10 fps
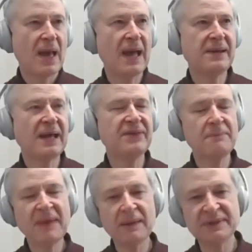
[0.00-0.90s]
and, and they
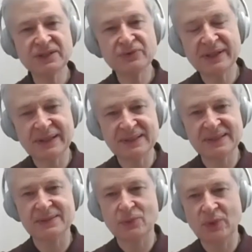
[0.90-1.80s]
may be doing
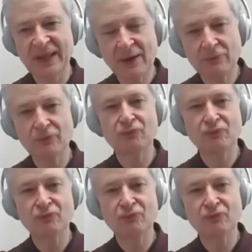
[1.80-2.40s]
this without